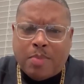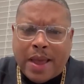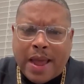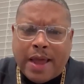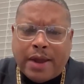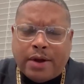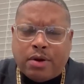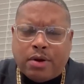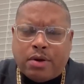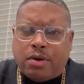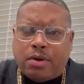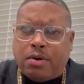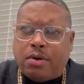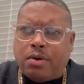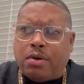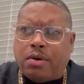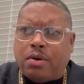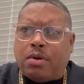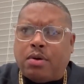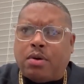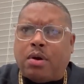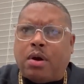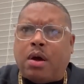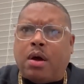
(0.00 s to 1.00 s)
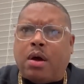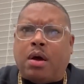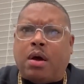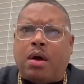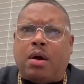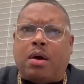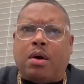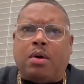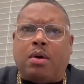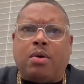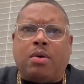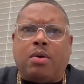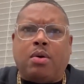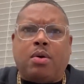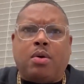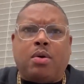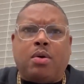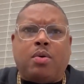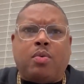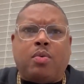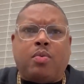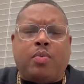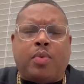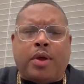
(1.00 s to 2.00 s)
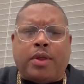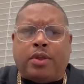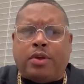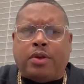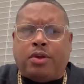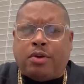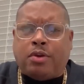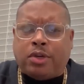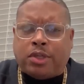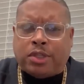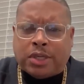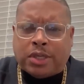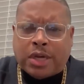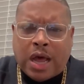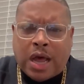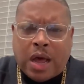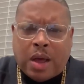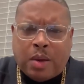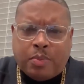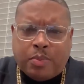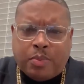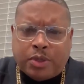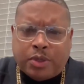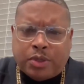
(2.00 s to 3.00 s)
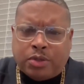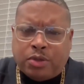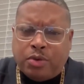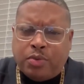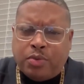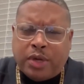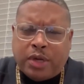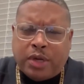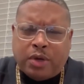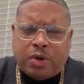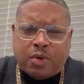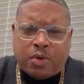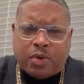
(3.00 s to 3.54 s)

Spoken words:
no matter whether your job was